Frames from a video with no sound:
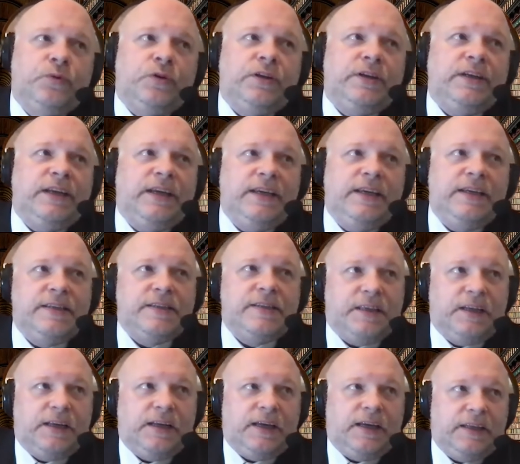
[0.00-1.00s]
One is
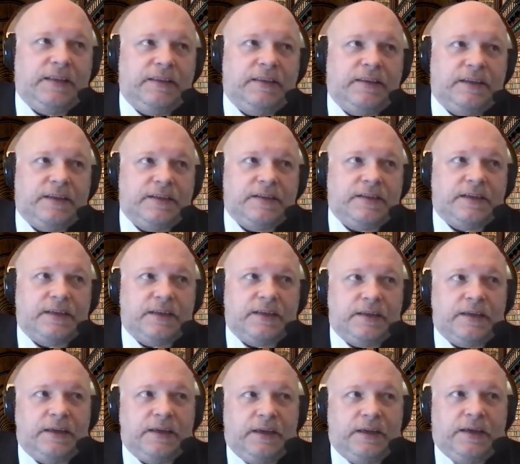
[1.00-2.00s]
the line
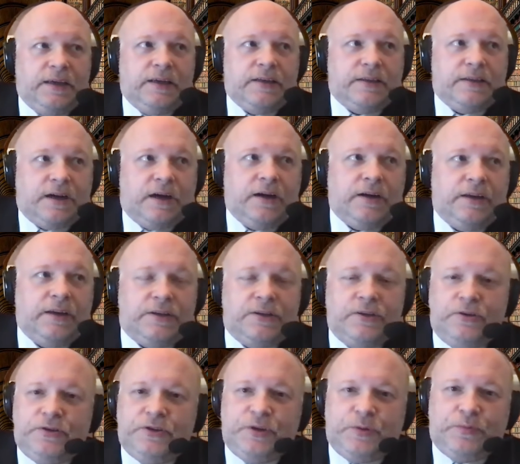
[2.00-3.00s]
that Target
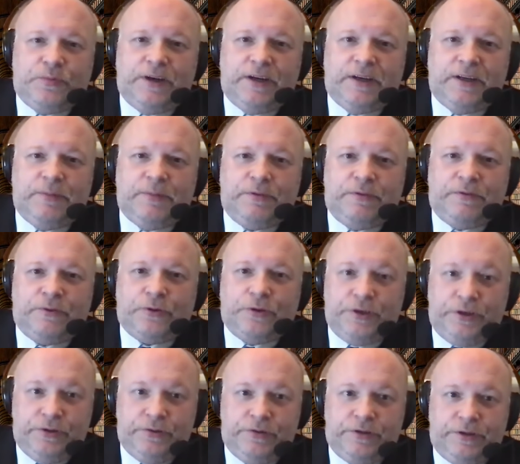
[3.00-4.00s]
knows you're pregnant before
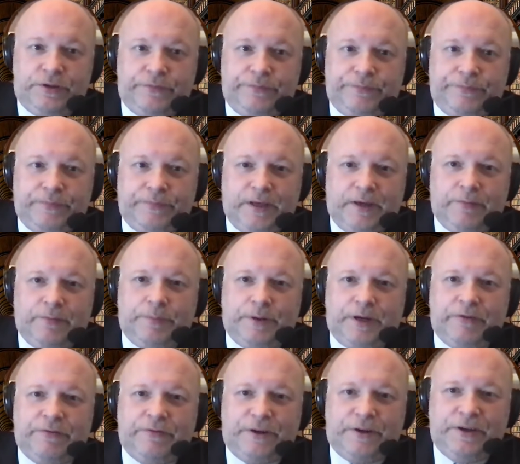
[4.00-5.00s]
you do.
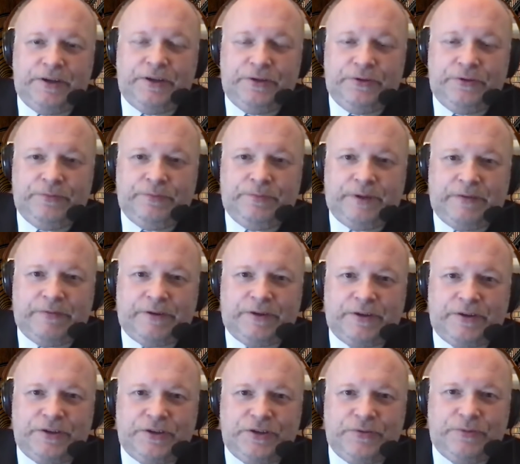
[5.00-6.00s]
By
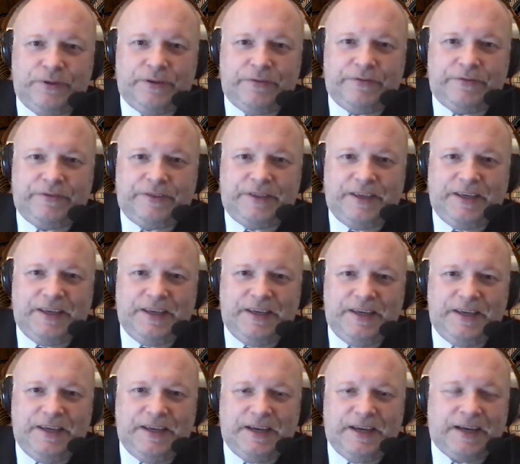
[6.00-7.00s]
virtue of
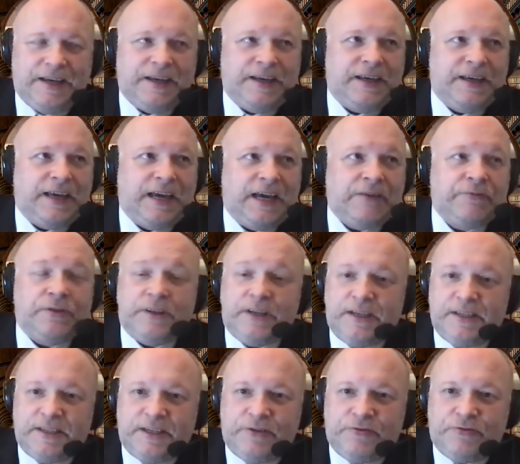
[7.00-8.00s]
the
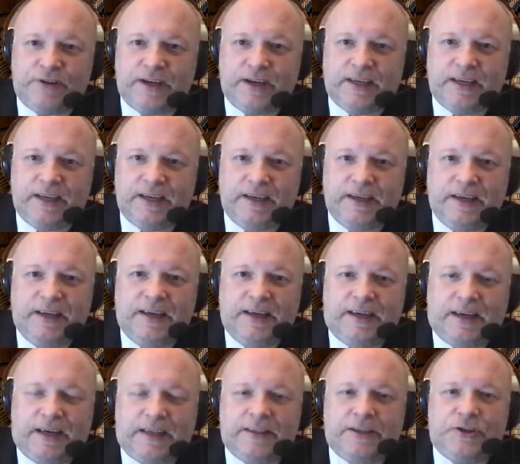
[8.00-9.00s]
advertising tracking
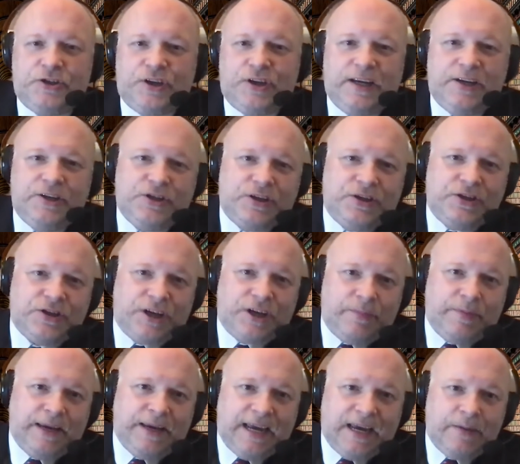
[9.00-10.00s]
and the change in
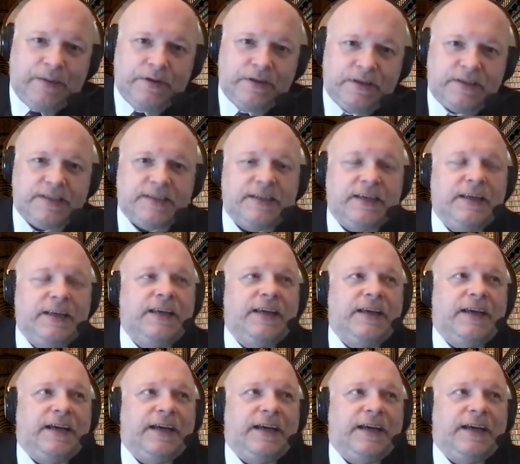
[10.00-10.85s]
shopping habits,